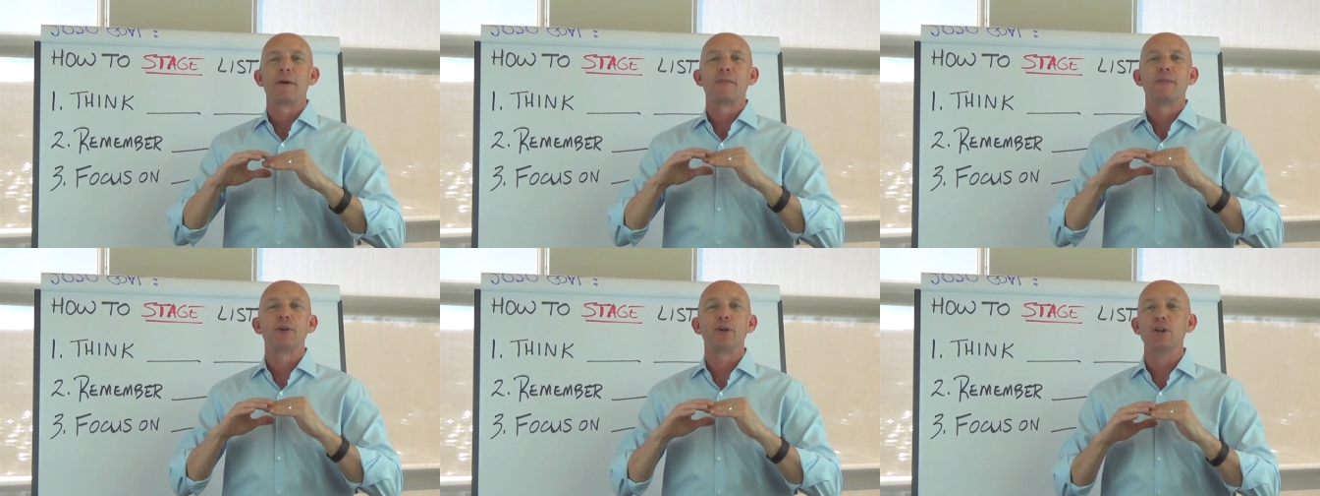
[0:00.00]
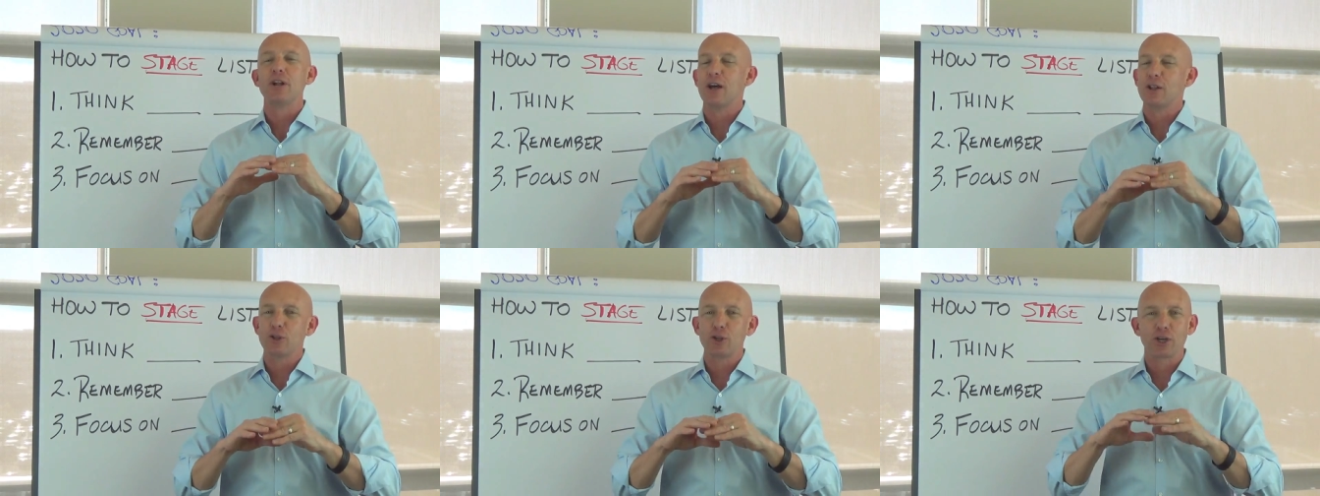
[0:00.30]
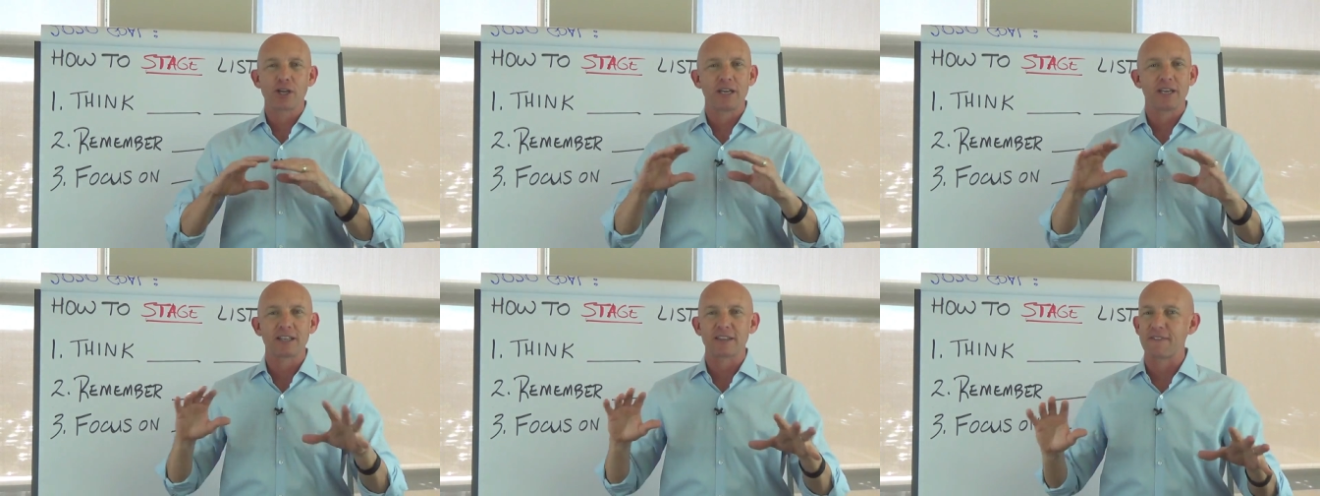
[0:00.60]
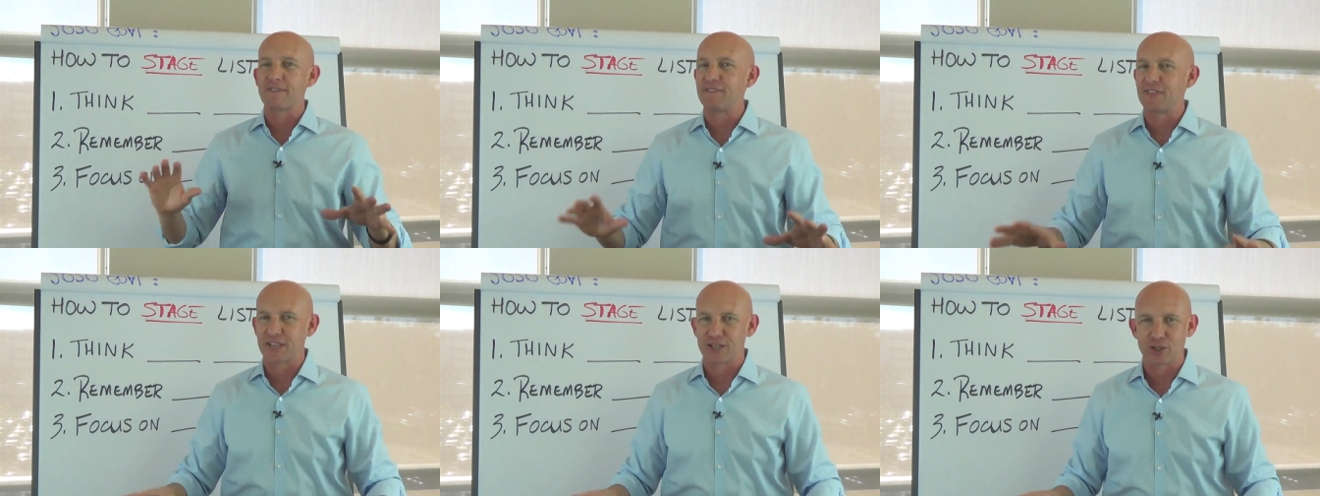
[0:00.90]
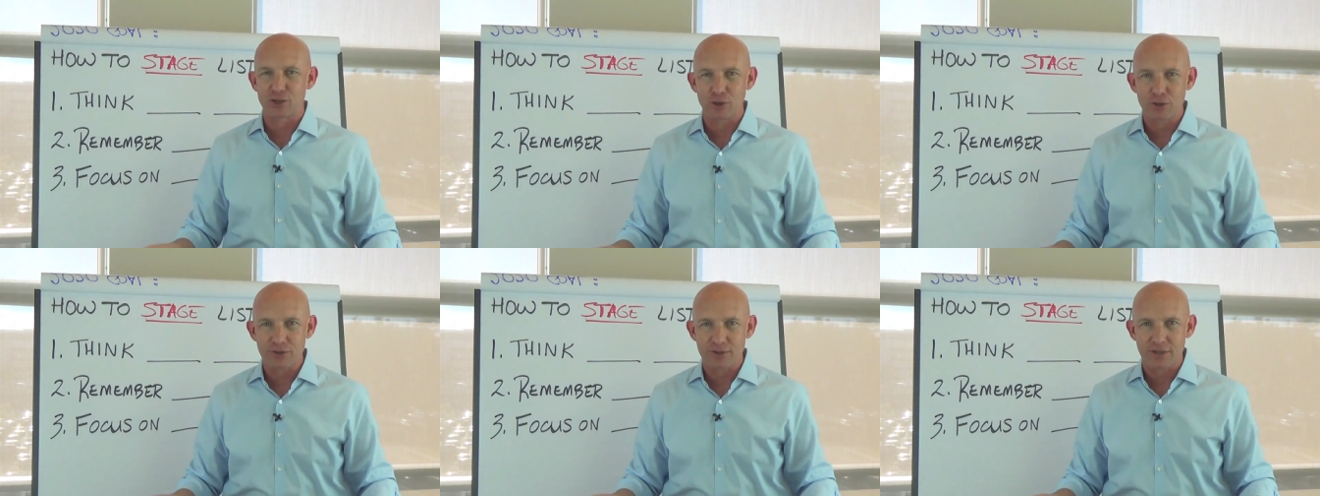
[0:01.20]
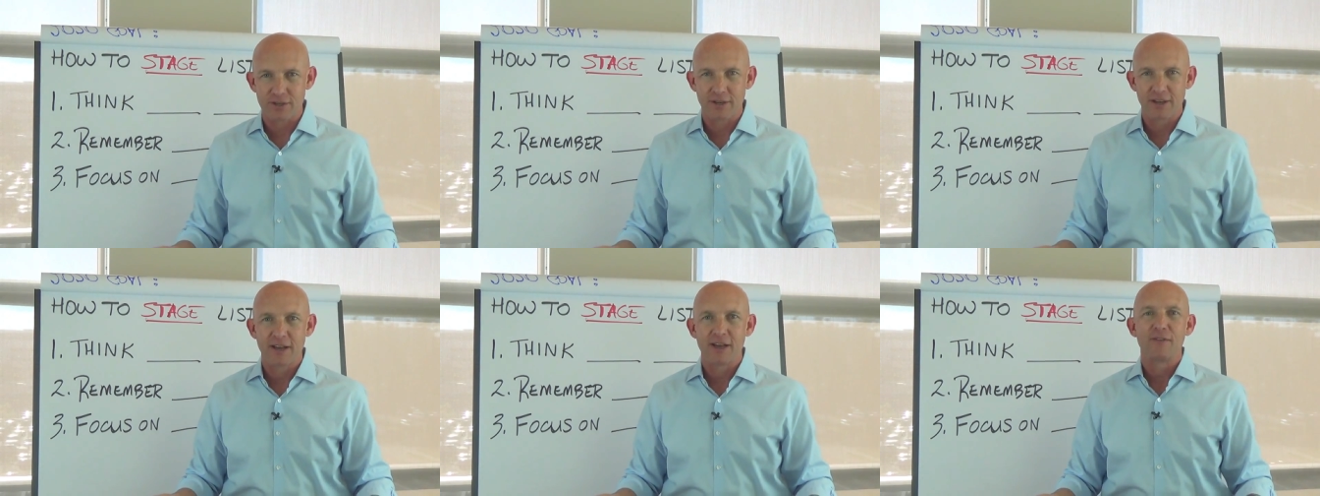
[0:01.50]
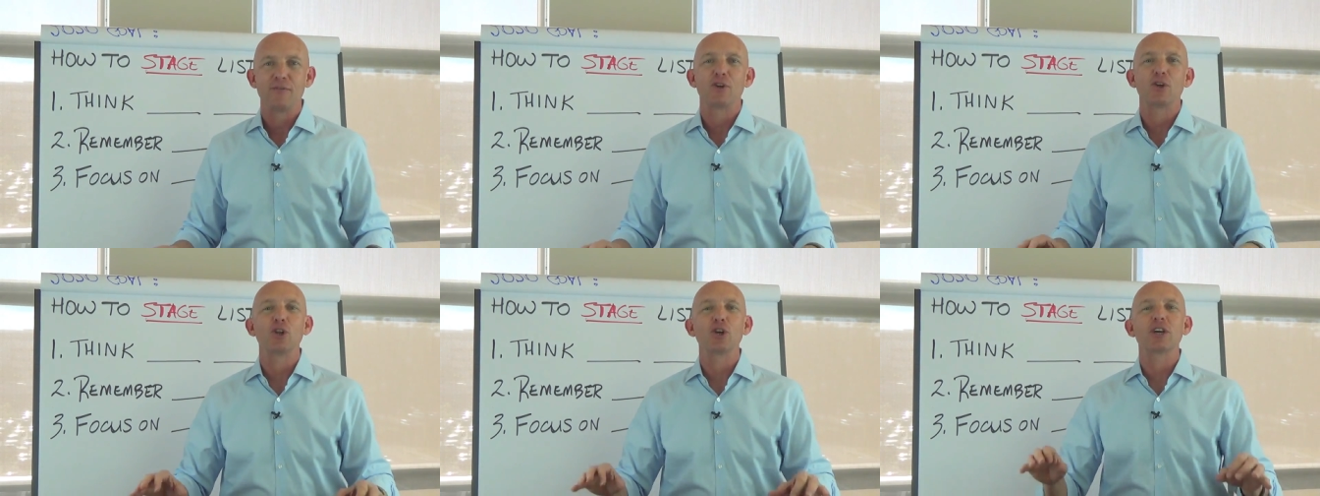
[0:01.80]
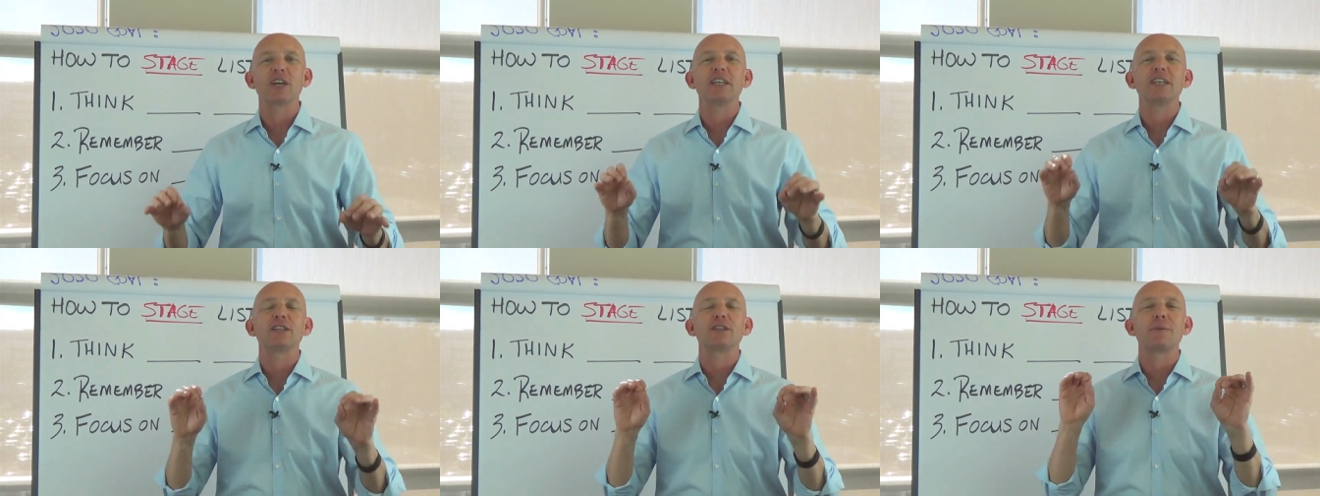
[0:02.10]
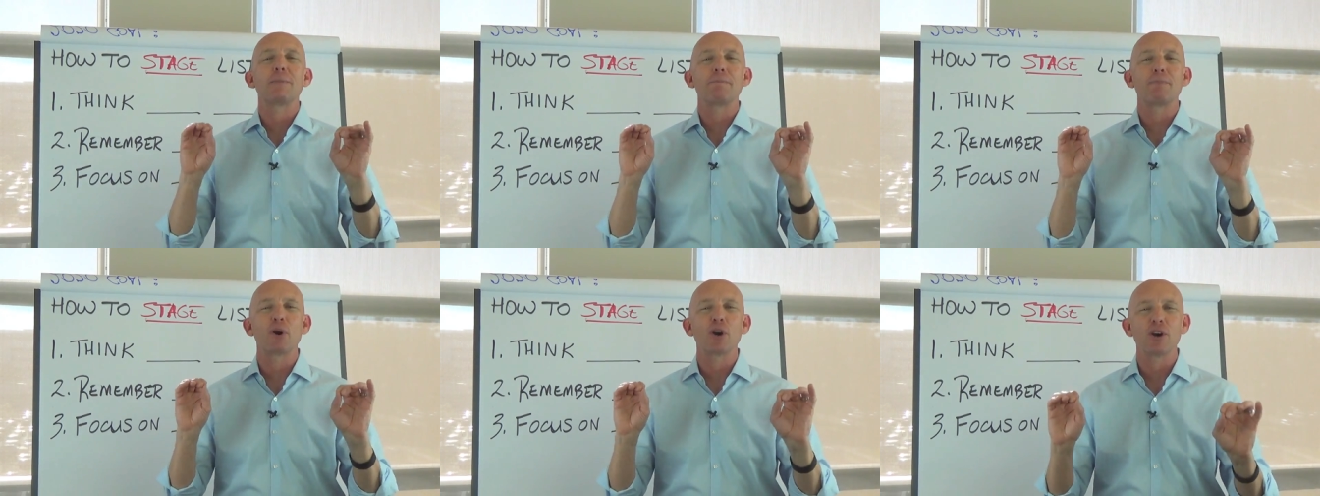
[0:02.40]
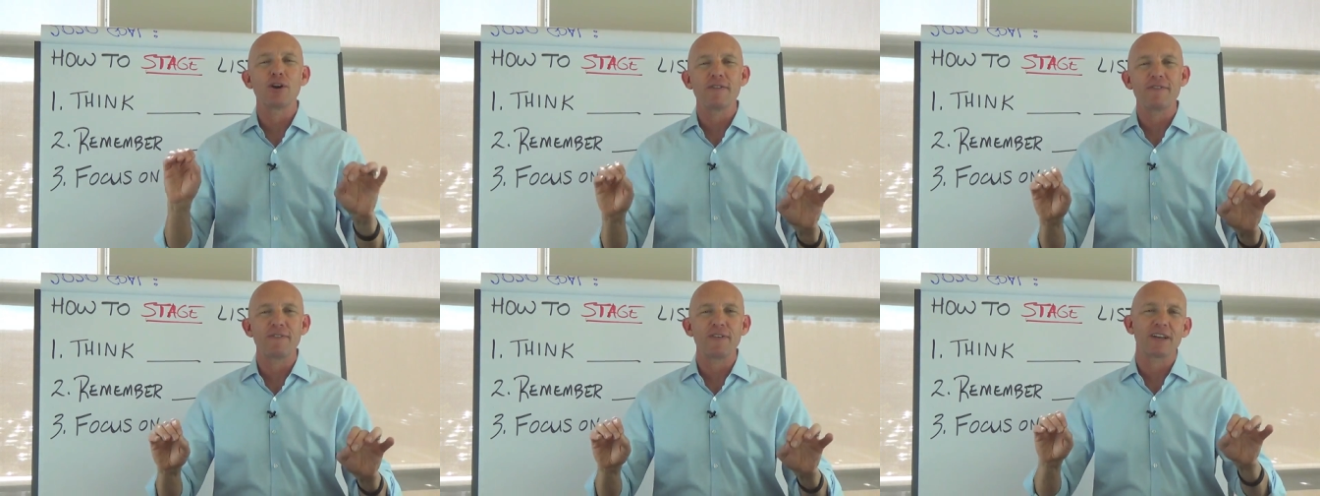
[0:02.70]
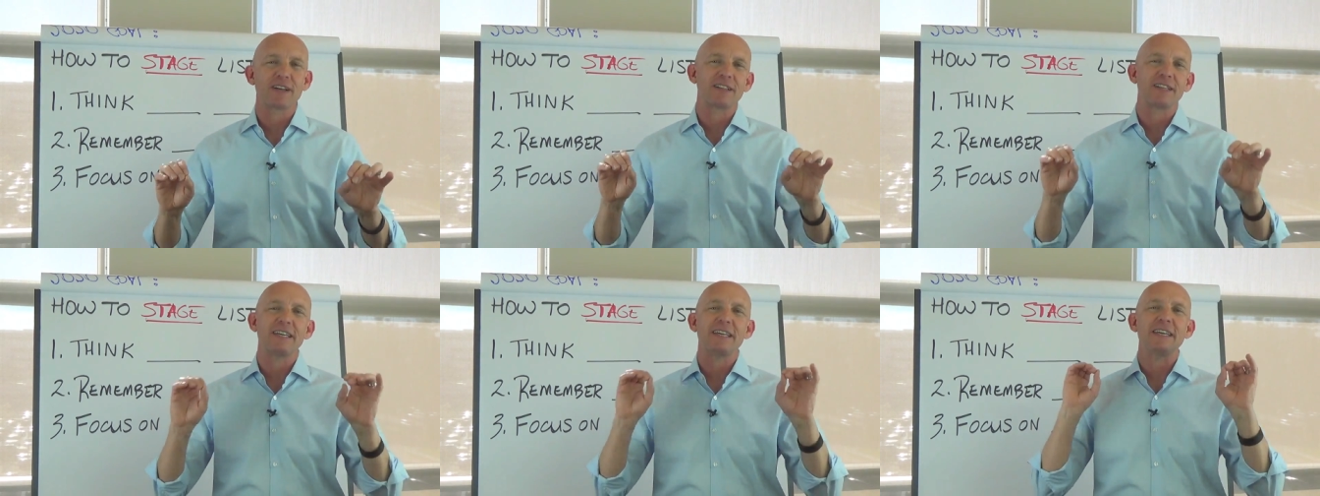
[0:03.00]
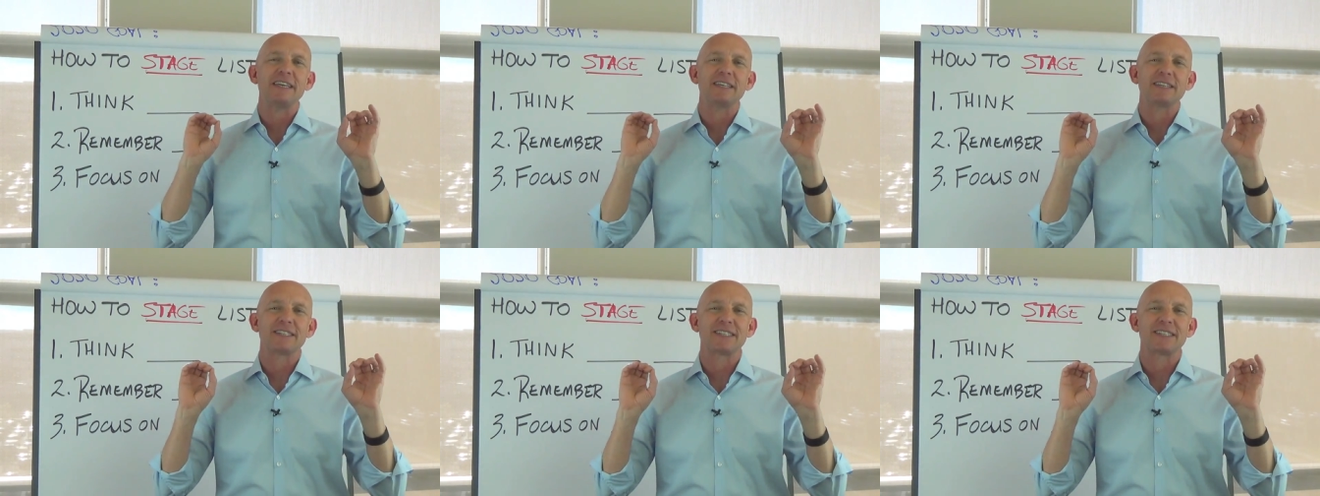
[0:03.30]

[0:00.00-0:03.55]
They're not looking at the fixers. They're looking at the perfectly